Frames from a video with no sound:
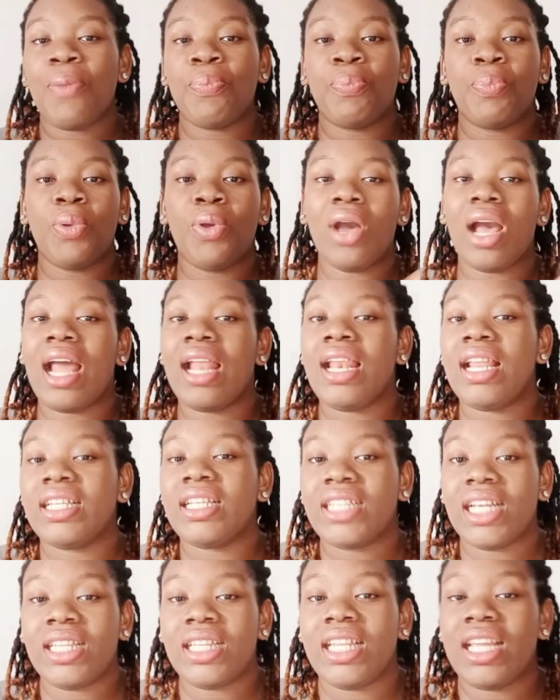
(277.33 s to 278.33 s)

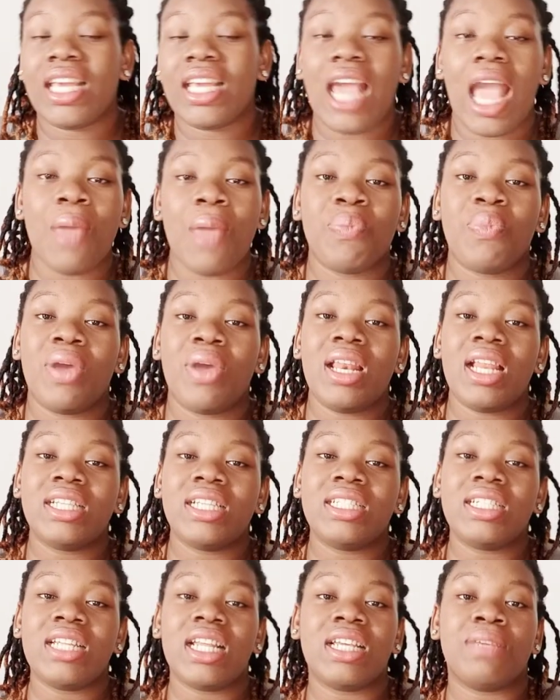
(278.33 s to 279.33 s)

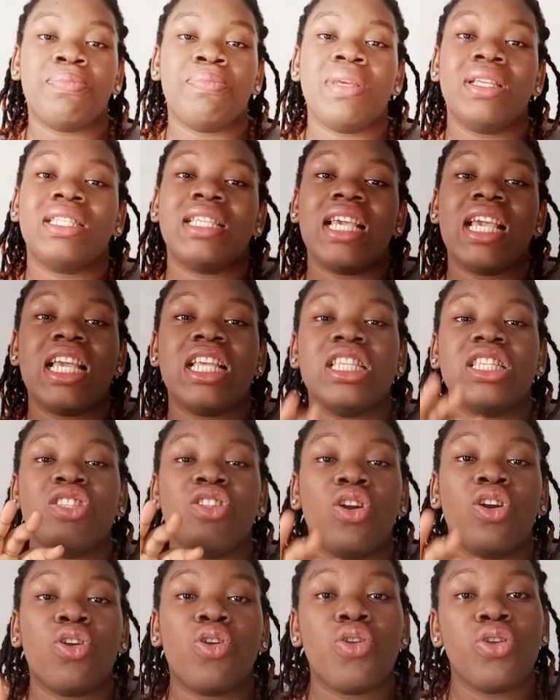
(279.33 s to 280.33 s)
hypoallergenic means
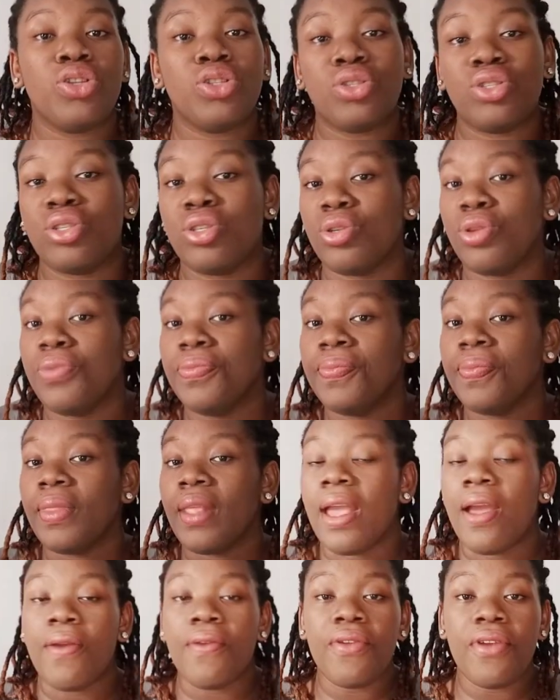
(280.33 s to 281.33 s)
it's not going to
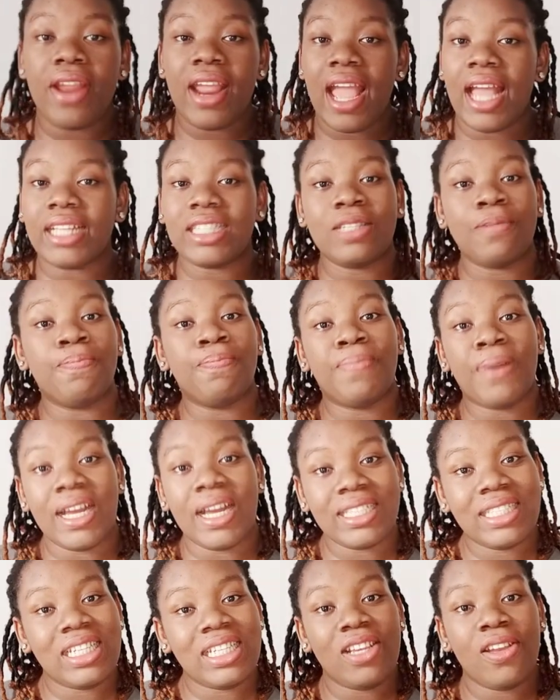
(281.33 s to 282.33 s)
react
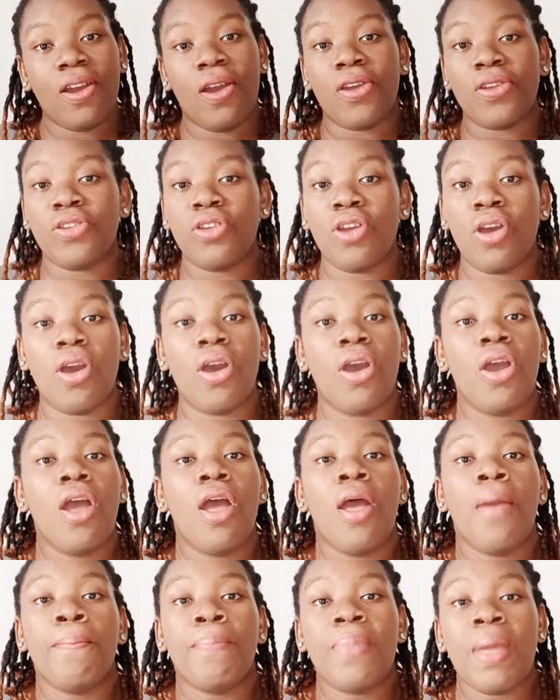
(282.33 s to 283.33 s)
badly on your
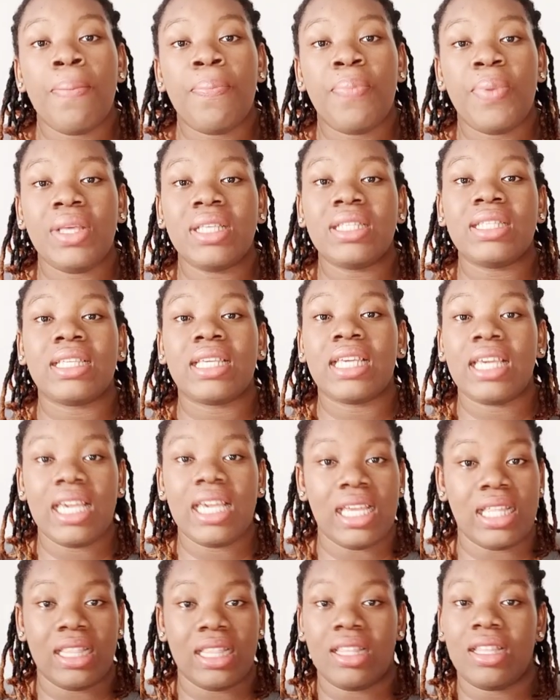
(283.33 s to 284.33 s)
baby
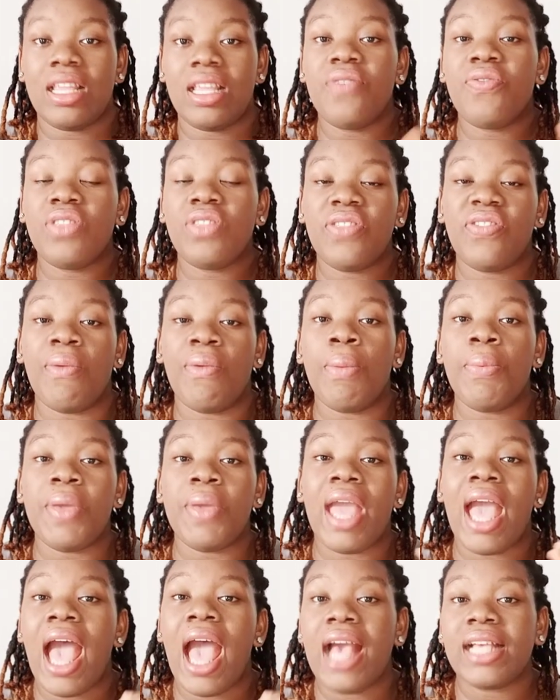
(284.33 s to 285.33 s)
skin. Even if your
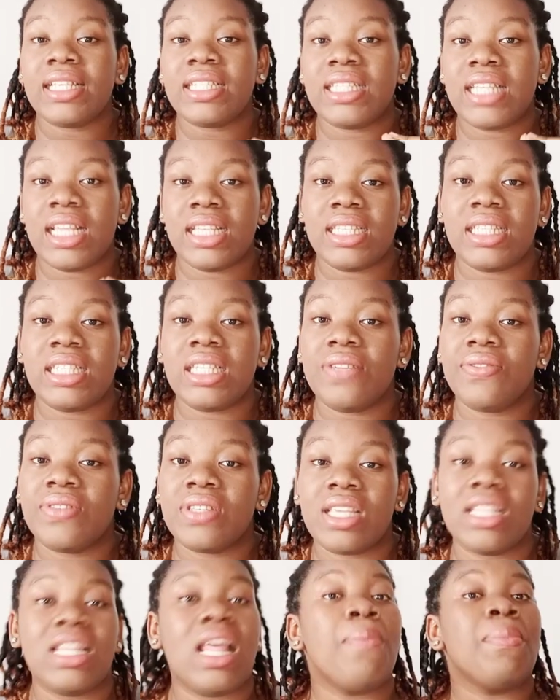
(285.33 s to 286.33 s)
baby has
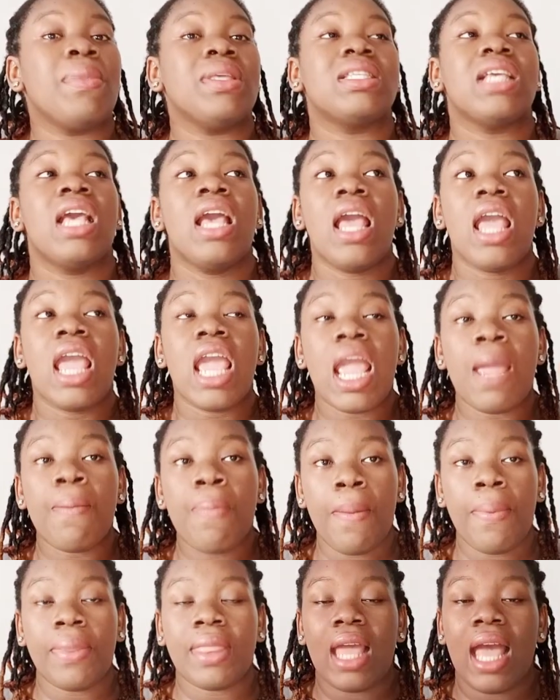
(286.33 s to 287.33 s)
sensitive skin, that means
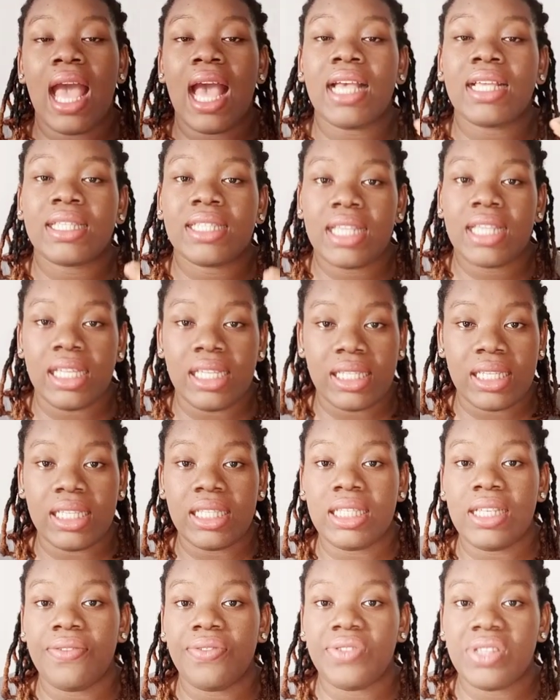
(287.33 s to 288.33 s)
a baby that has
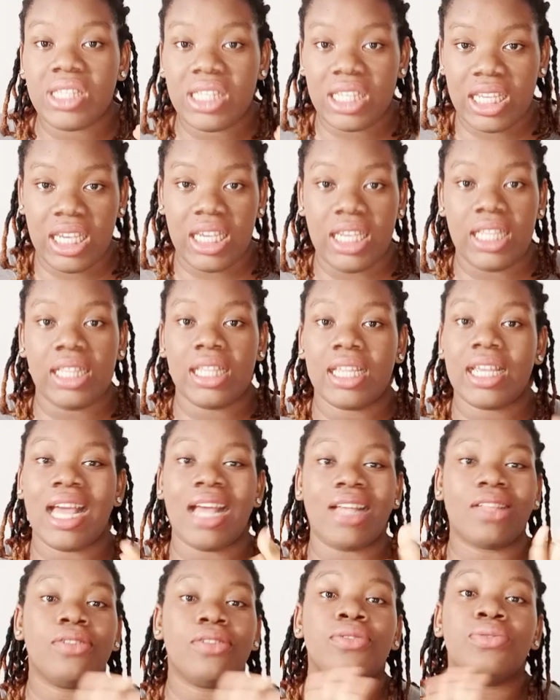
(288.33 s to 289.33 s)
sensitive skin
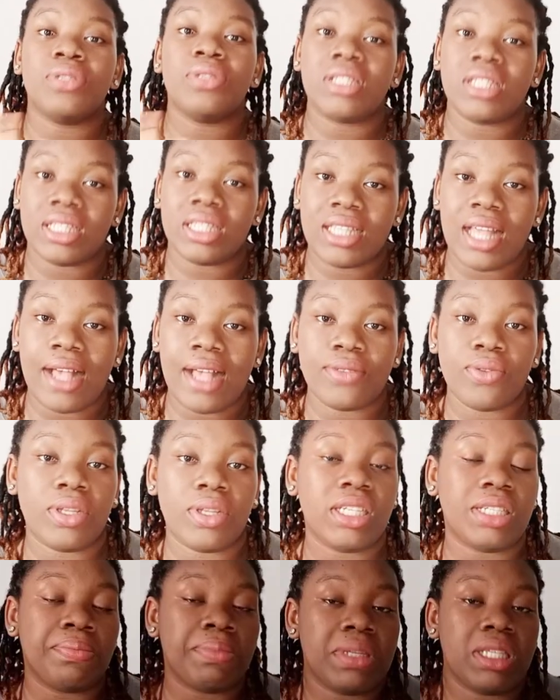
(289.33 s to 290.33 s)
can use it. That's
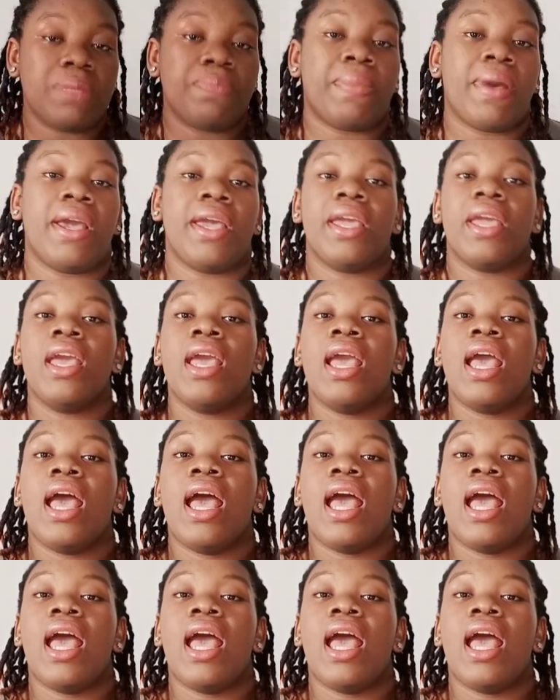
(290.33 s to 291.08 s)
what it means by